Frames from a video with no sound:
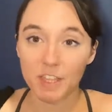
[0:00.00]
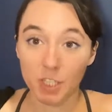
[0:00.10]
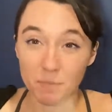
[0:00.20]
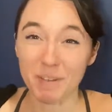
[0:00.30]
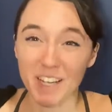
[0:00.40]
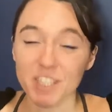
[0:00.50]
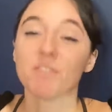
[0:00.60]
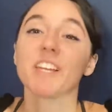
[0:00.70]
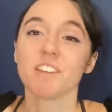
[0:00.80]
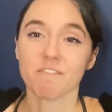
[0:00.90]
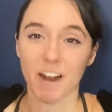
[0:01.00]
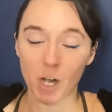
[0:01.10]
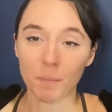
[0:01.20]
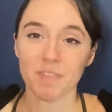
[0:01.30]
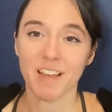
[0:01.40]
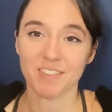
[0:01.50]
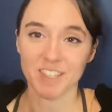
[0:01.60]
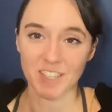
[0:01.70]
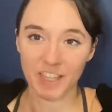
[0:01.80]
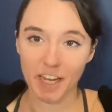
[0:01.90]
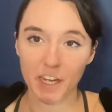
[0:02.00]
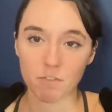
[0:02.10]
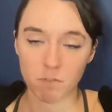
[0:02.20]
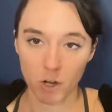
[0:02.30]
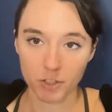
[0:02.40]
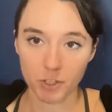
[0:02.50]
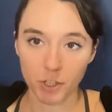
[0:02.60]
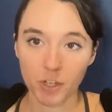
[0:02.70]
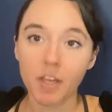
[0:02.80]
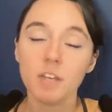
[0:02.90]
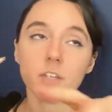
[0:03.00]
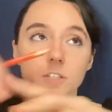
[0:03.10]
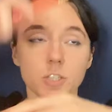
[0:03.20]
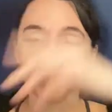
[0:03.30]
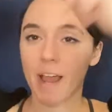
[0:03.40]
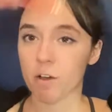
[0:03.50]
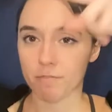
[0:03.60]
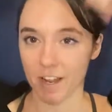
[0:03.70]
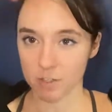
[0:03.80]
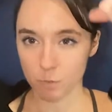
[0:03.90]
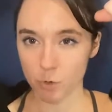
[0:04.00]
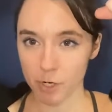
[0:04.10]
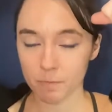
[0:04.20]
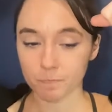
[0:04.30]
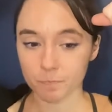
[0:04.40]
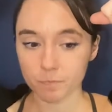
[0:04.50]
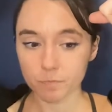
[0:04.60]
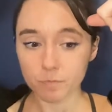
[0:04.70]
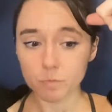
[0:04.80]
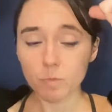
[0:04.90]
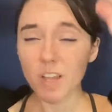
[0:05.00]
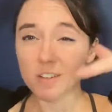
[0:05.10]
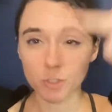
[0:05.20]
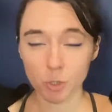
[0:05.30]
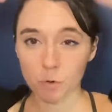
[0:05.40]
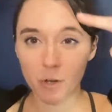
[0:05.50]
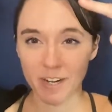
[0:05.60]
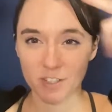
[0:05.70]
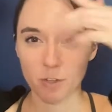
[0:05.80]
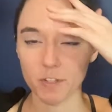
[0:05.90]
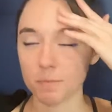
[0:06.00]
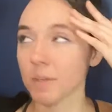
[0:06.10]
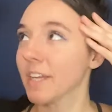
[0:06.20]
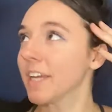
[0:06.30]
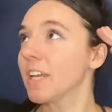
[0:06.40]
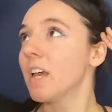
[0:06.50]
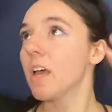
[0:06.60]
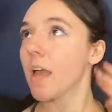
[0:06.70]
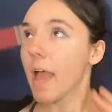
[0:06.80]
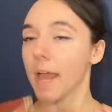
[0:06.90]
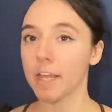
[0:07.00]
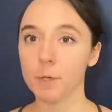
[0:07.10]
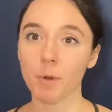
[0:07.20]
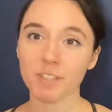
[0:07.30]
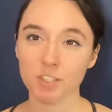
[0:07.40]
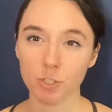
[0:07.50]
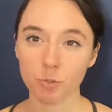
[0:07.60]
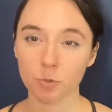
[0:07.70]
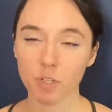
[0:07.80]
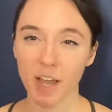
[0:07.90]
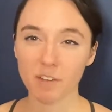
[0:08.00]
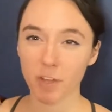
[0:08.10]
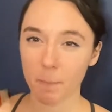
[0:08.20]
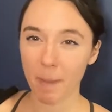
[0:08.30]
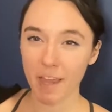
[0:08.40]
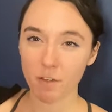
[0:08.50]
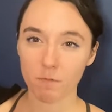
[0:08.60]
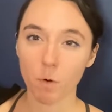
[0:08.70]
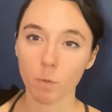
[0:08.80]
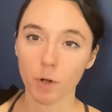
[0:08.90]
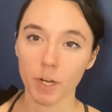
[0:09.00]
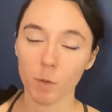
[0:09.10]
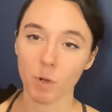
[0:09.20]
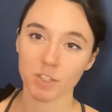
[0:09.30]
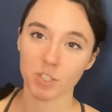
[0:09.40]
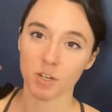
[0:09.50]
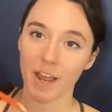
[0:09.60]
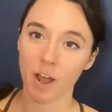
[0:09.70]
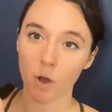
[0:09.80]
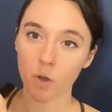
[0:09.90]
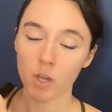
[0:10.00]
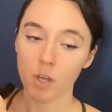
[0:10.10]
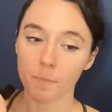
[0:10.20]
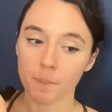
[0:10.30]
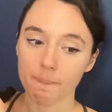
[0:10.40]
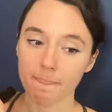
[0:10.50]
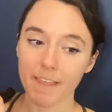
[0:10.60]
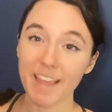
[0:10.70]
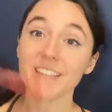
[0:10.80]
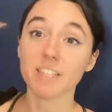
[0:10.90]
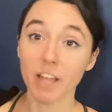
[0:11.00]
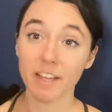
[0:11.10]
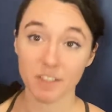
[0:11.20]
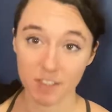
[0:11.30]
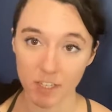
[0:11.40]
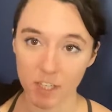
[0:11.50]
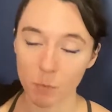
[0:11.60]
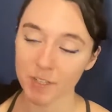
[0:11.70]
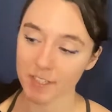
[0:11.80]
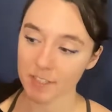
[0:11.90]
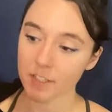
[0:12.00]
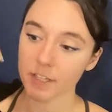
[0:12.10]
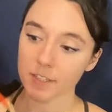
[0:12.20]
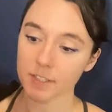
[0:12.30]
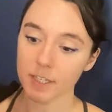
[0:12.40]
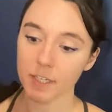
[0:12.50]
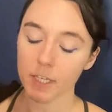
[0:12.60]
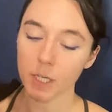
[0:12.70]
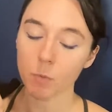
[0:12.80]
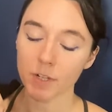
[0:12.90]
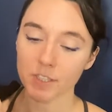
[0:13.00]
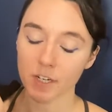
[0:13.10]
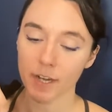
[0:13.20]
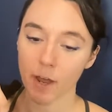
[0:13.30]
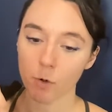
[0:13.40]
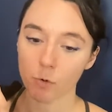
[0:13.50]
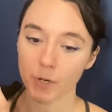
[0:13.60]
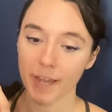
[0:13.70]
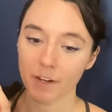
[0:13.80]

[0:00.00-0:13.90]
because of the environment that this lady fostered. So now fast forward, Joe Rogan has all this money and he wants to kind of like pay it forward. He wants to now his legacy. He wants his legacy. He wants to now create an